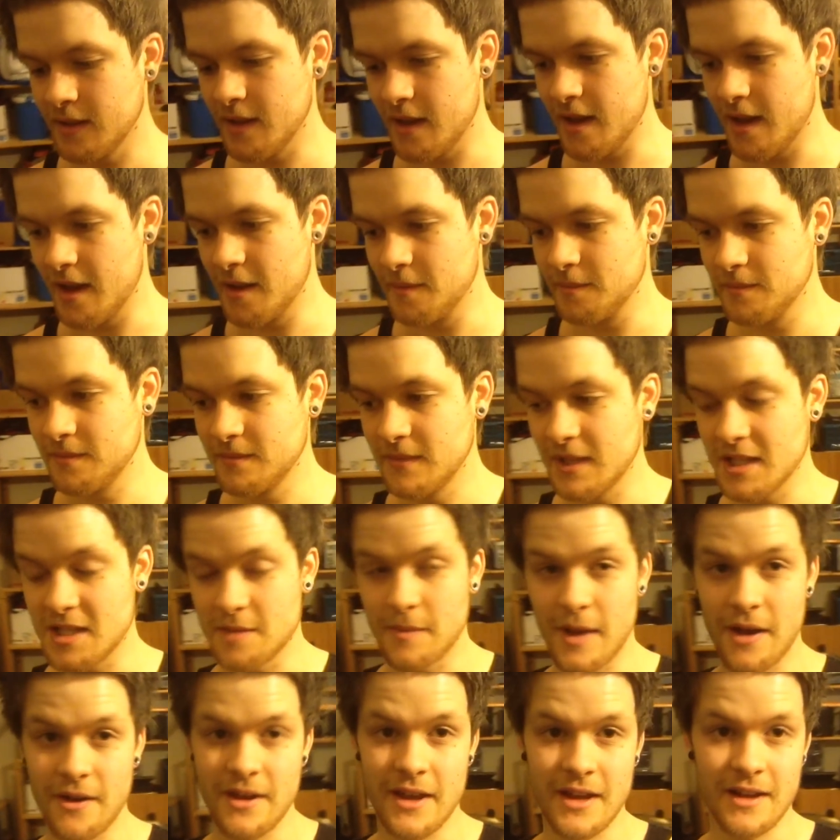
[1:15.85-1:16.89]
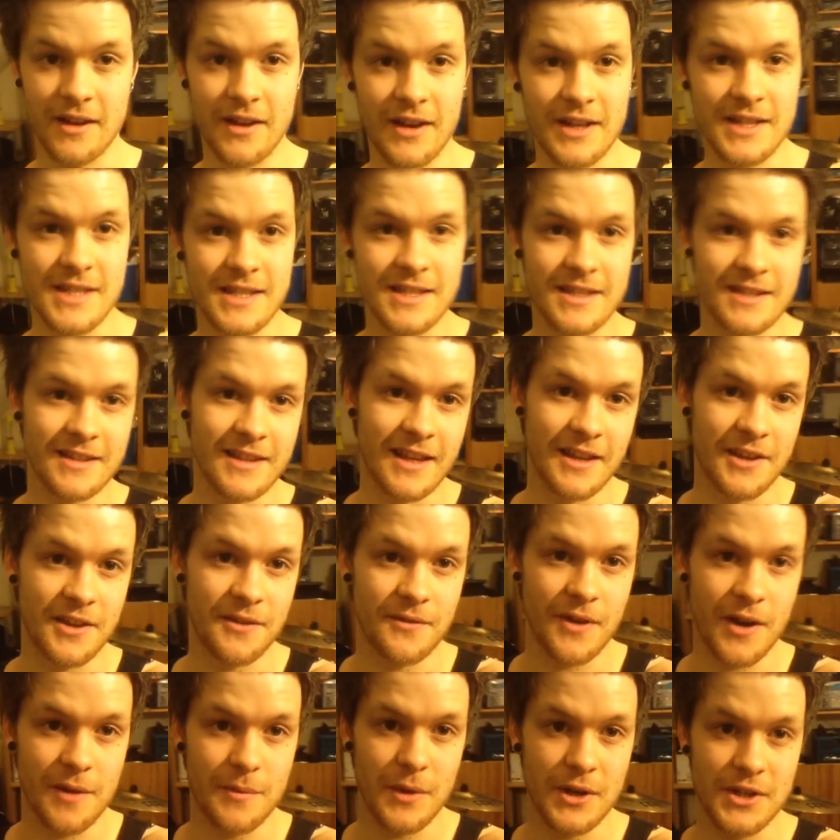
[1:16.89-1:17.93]
That's about it, guys. Thank you
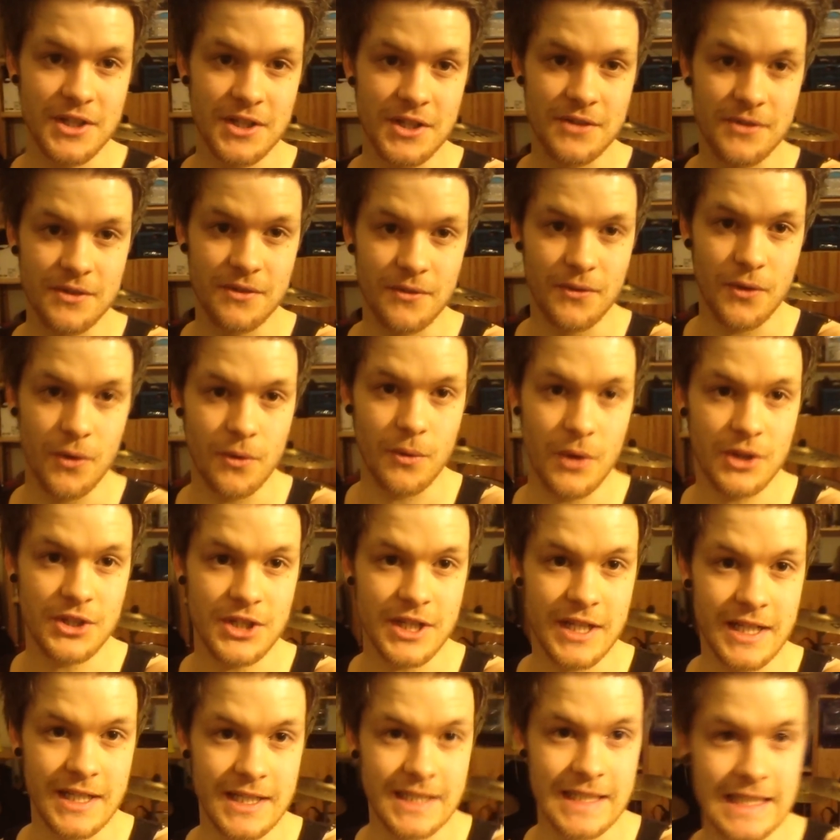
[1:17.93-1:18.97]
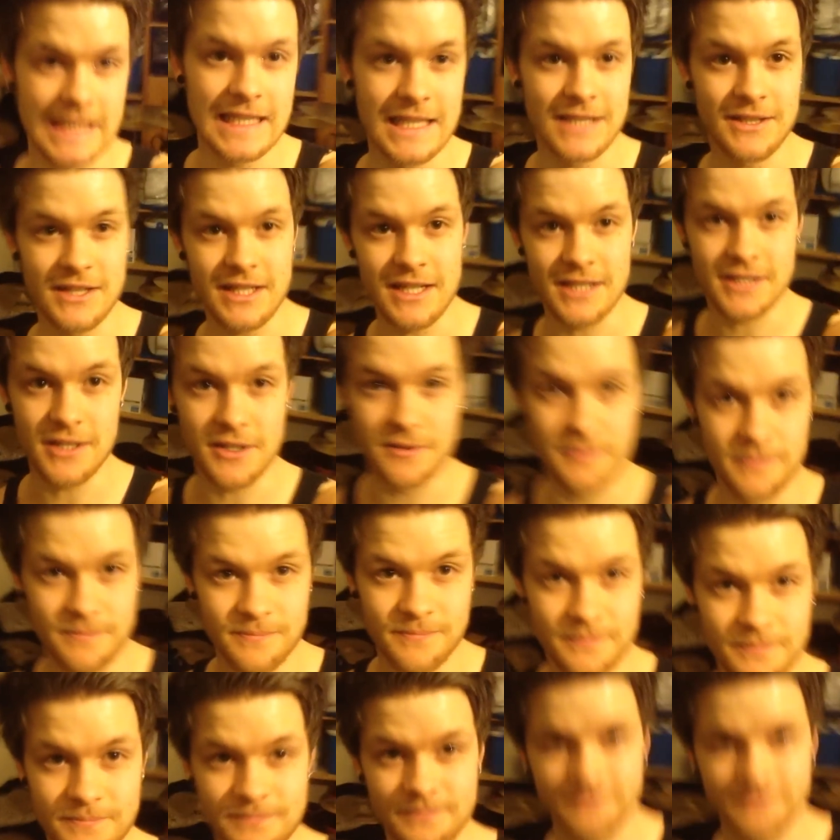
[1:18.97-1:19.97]
very much for watching. I'll see you soon.